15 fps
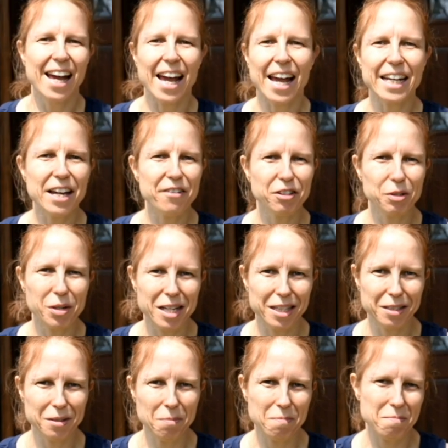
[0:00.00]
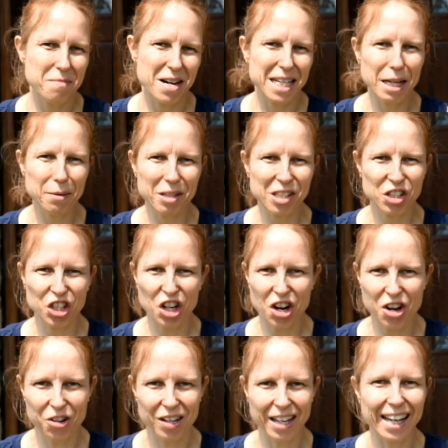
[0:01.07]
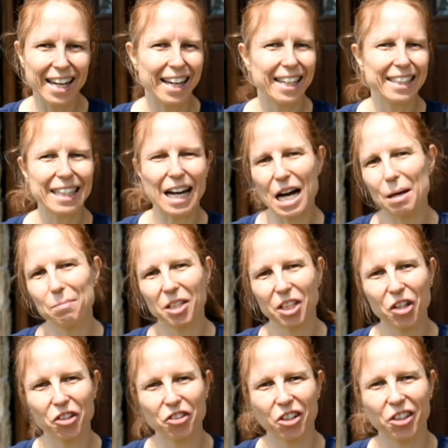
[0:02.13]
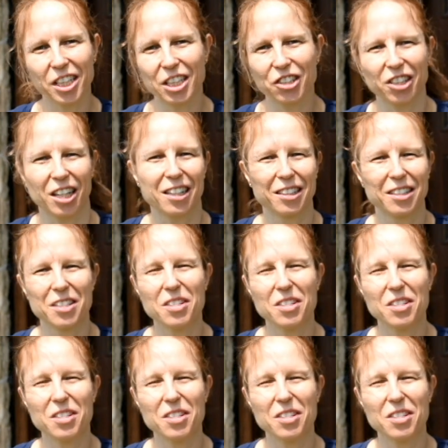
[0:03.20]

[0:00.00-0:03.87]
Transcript: Hey everyone, my name is Joe and I'm the Kosher Ninja.